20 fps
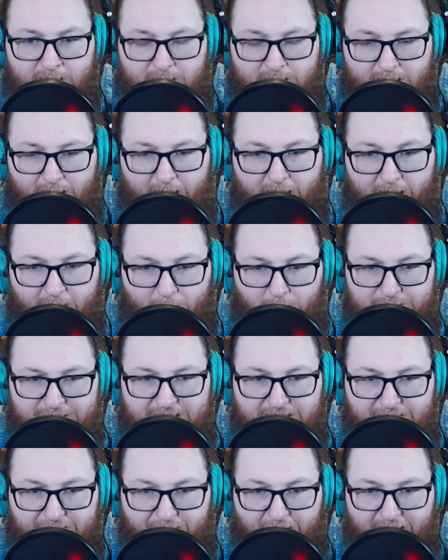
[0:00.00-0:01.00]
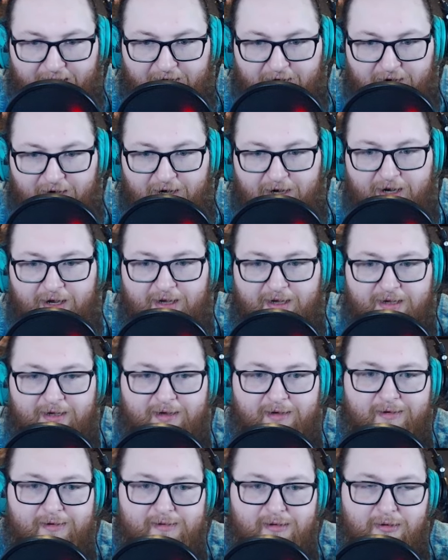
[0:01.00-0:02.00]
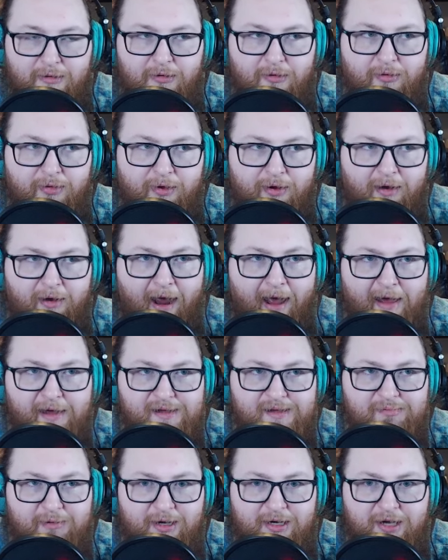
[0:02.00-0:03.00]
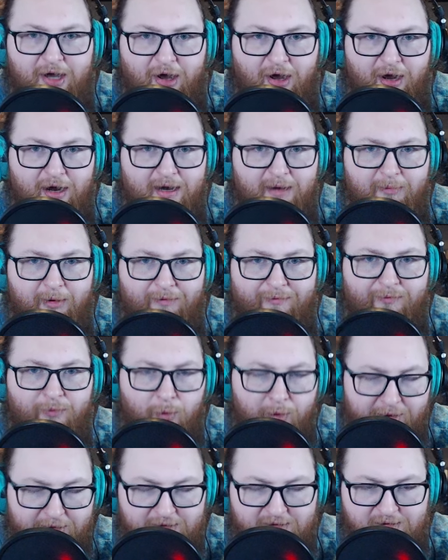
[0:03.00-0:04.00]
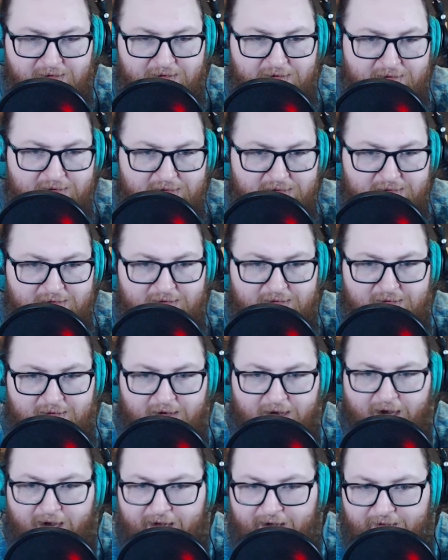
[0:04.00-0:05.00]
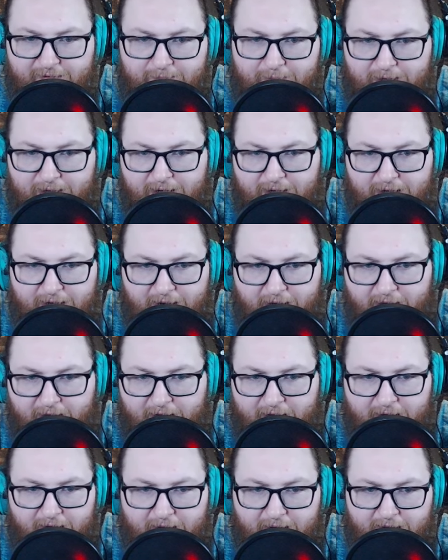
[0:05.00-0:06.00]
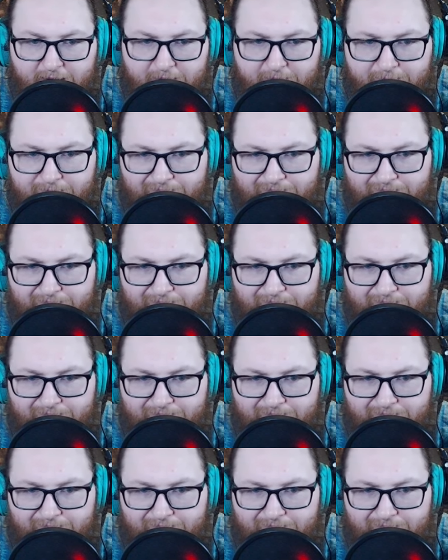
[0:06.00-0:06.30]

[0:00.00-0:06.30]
Ulti Diviner. So there has been talk about Voiceless kind of being a